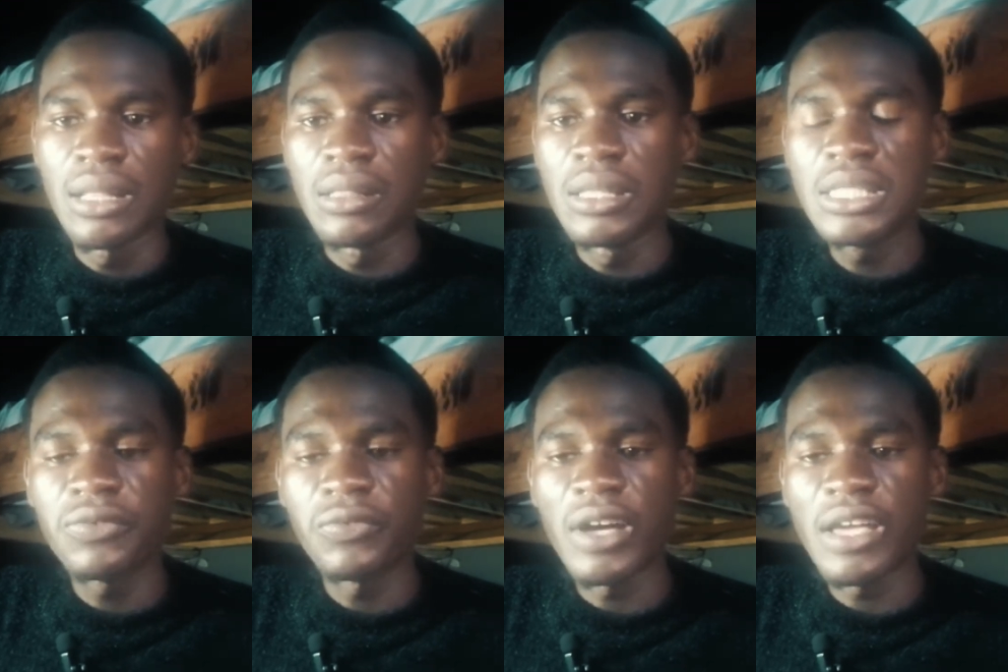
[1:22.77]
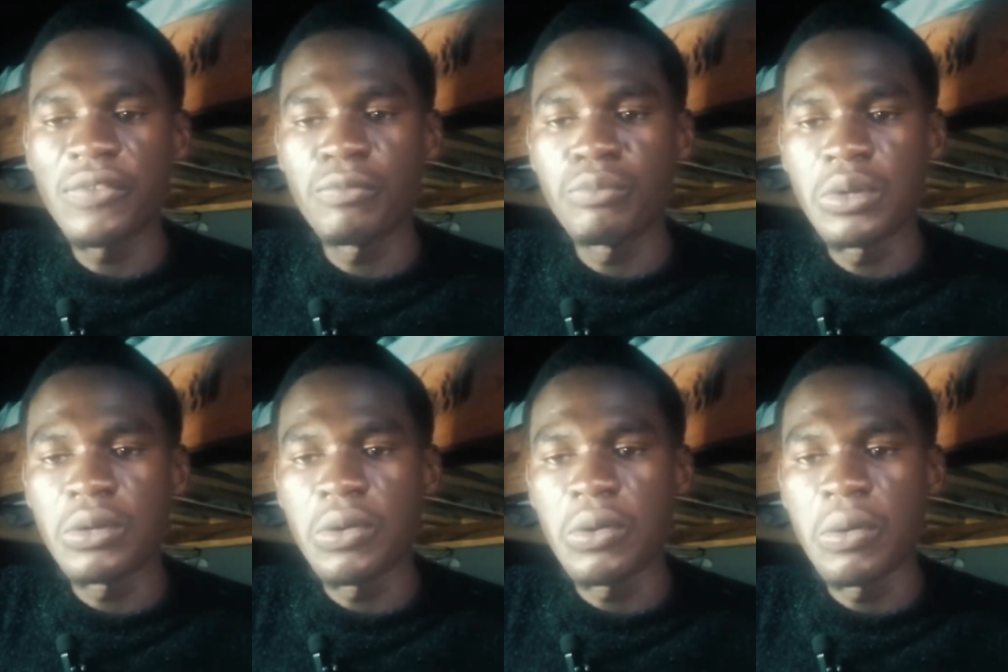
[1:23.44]
These 5
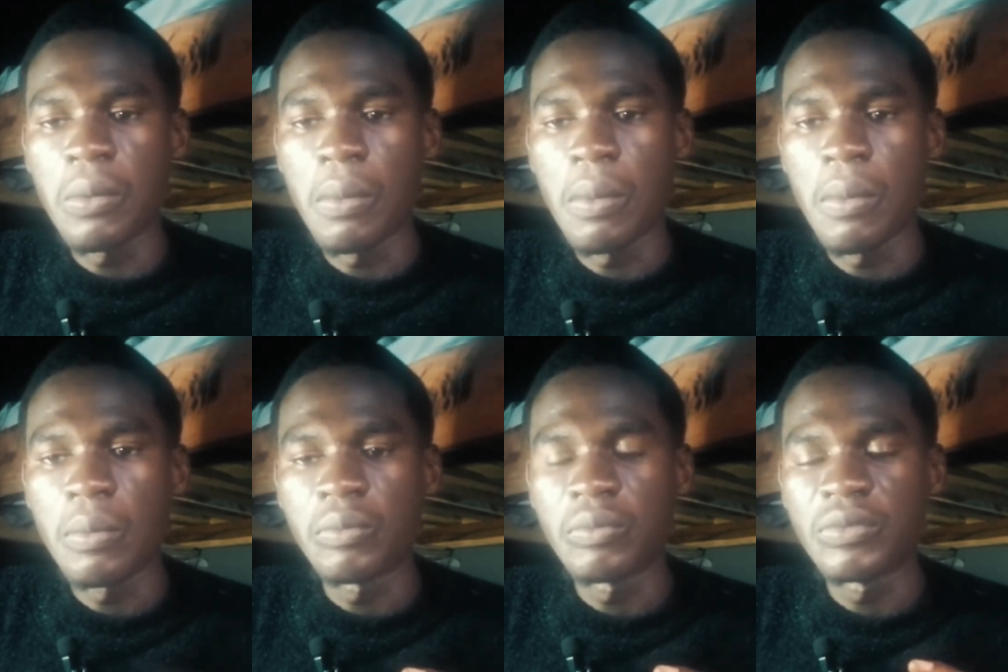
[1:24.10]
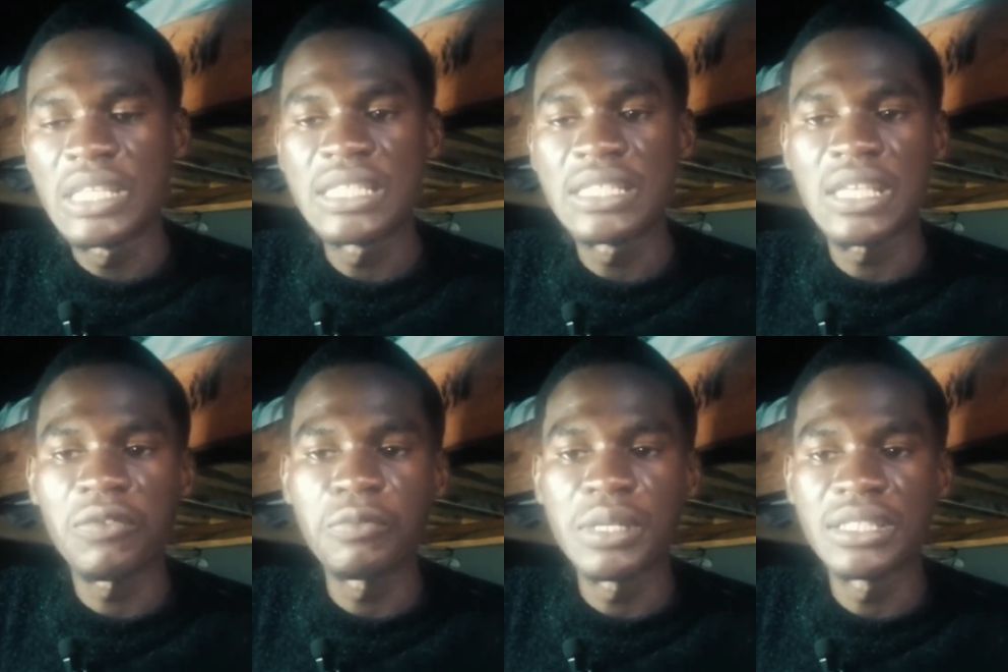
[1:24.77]
things
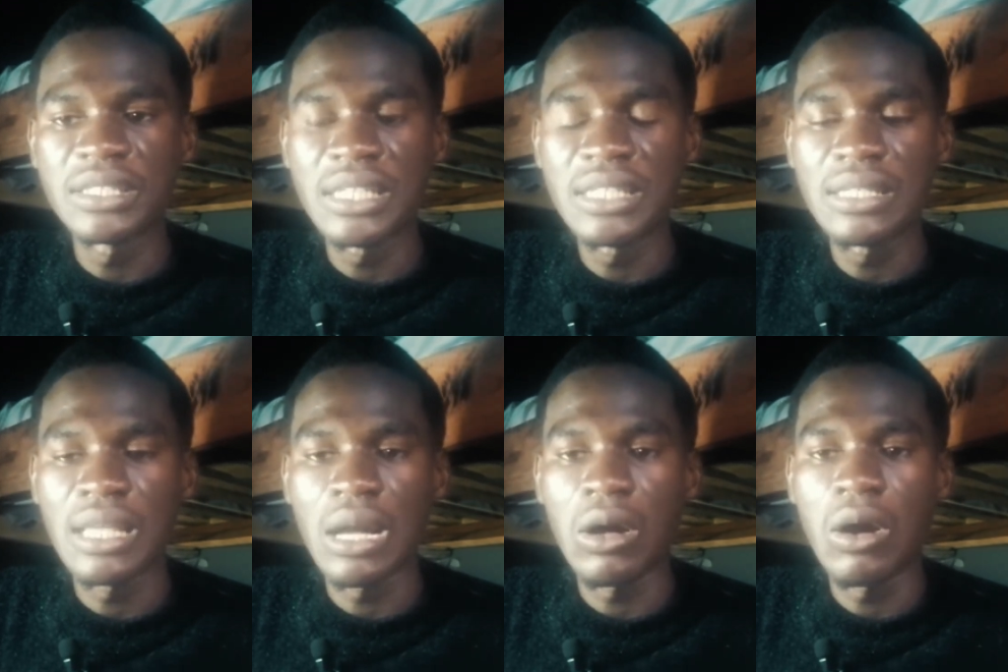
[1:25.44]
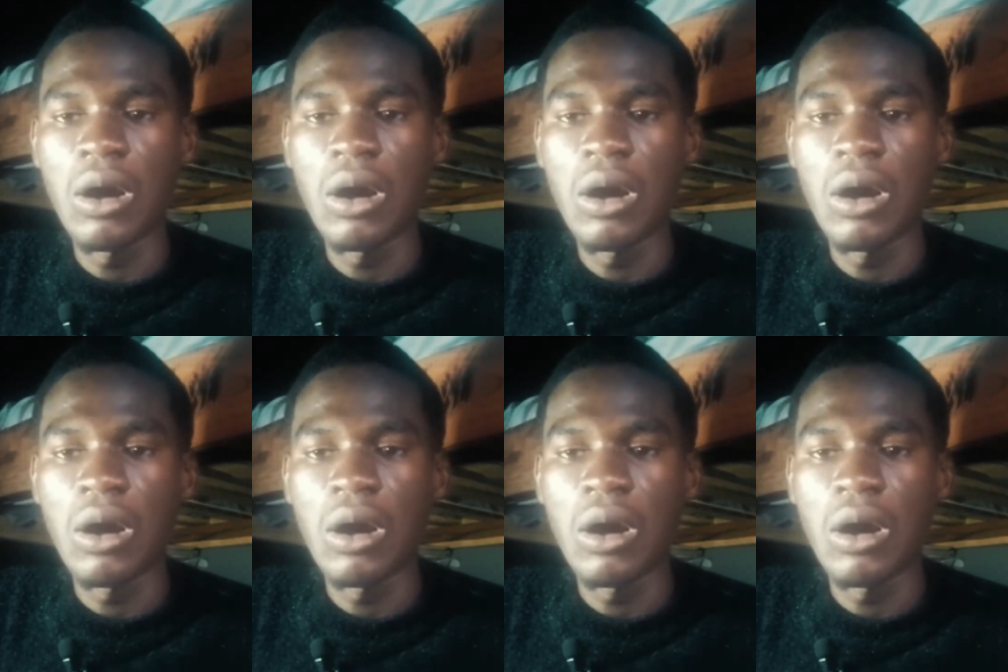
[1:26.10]
I've mentioned, they are